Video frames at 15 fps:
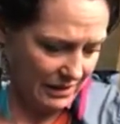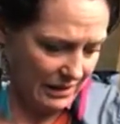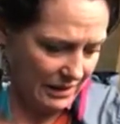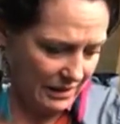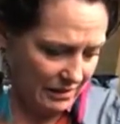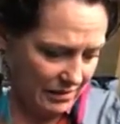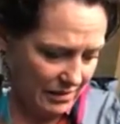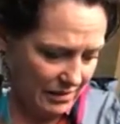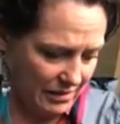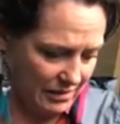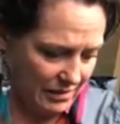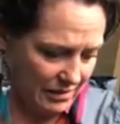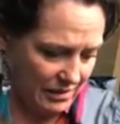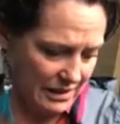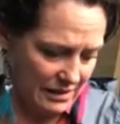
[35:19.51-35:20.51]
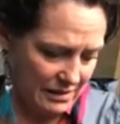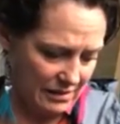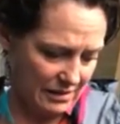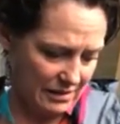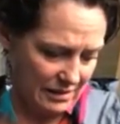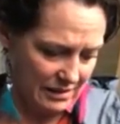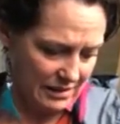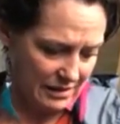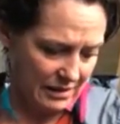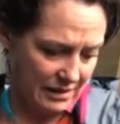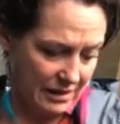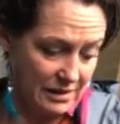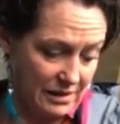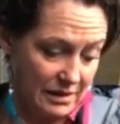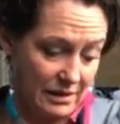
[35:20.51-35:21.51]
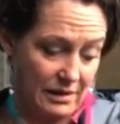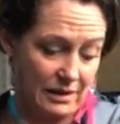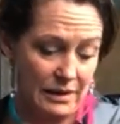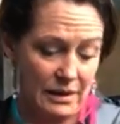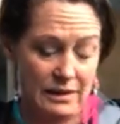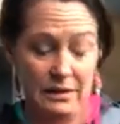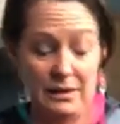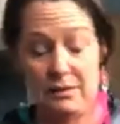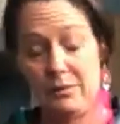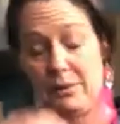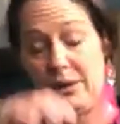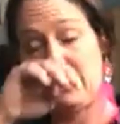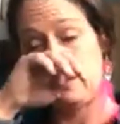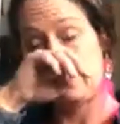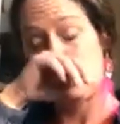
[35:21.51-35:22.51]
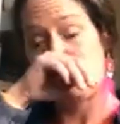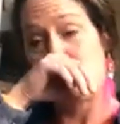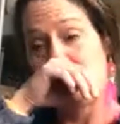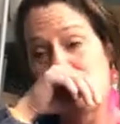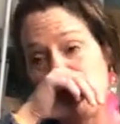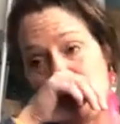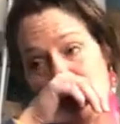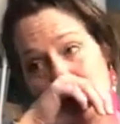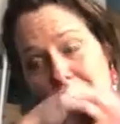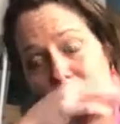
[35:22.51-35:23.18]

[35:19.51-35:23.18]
Working through lockdown. So then we get on.